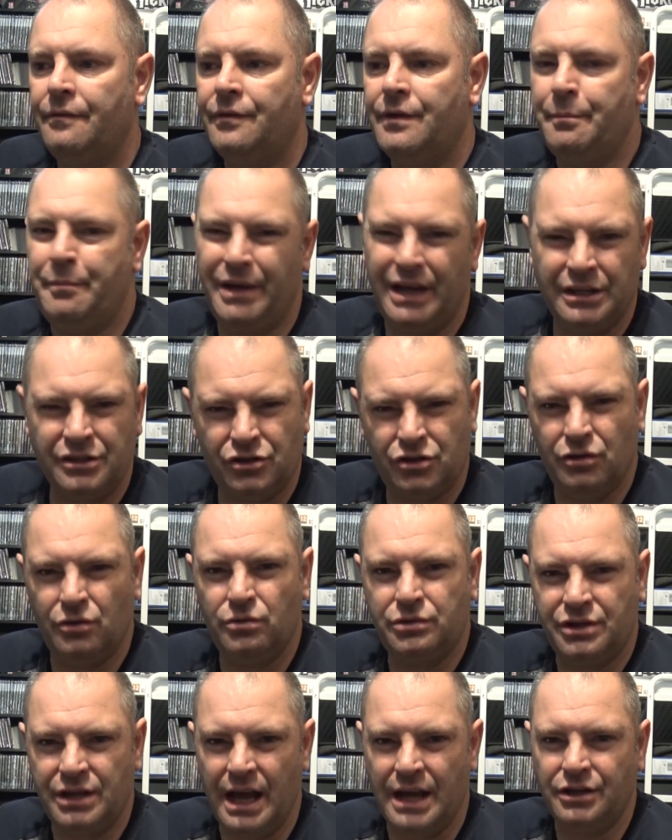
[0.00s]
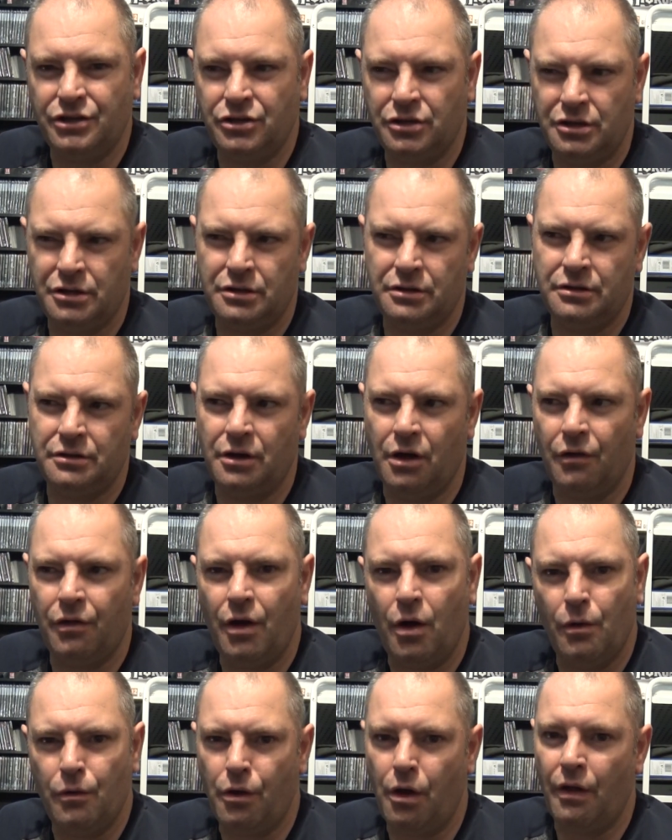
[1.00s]
The PS2 section,
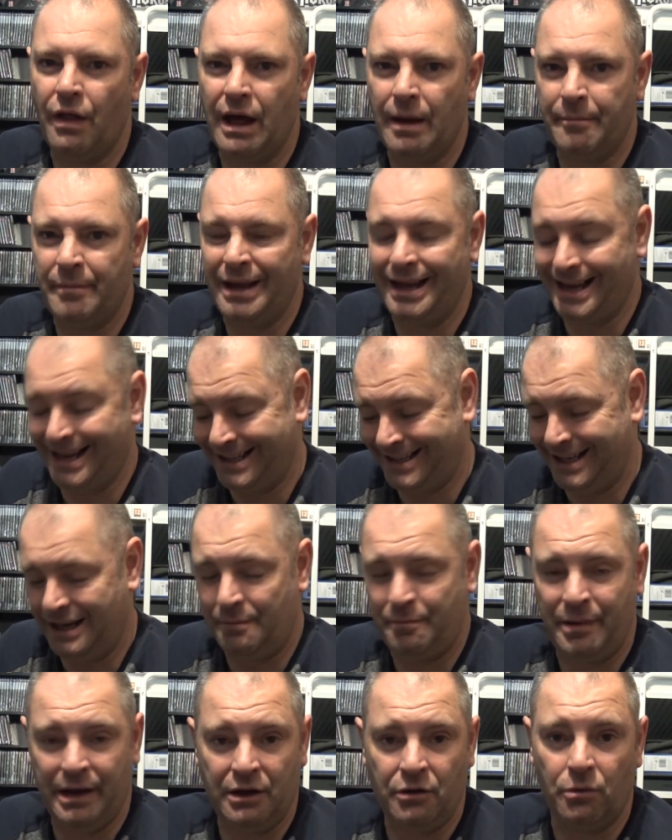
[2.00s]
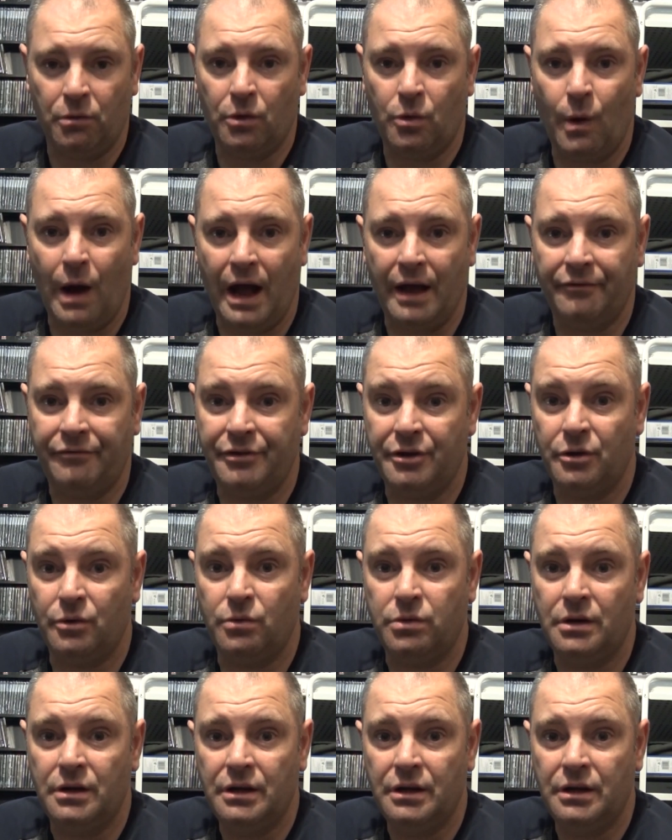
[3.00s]
although not that big, I did pick up quite a few